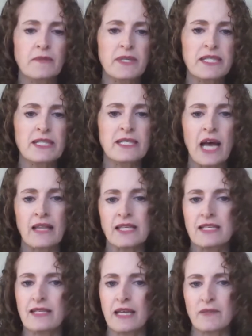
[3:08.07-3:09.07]
It's not
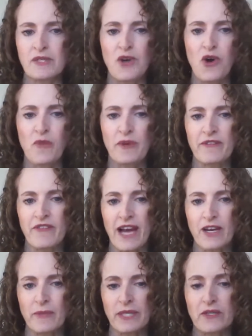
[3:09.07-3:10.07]
the same as a home
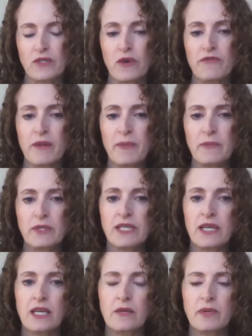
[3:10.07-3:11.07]
environment. So if I'm able
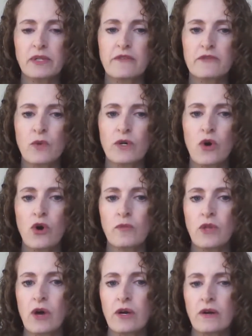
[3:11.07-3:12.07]
to keep a loved one
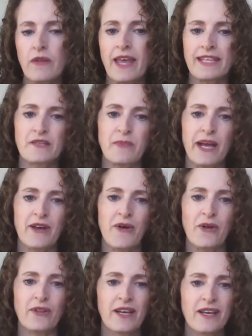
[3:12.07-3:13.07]
home longer, that's my
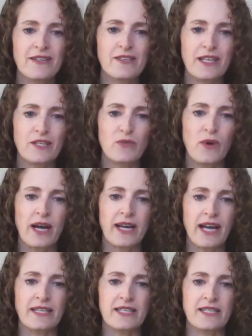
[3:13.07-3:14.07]
goal. So that's
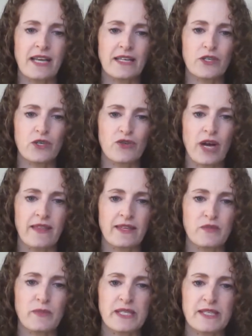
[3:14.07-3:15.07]
why I decided to try
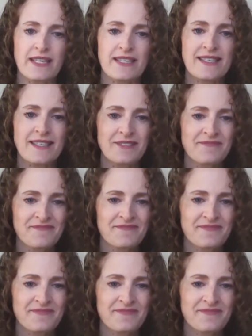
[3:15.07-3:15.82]
this business.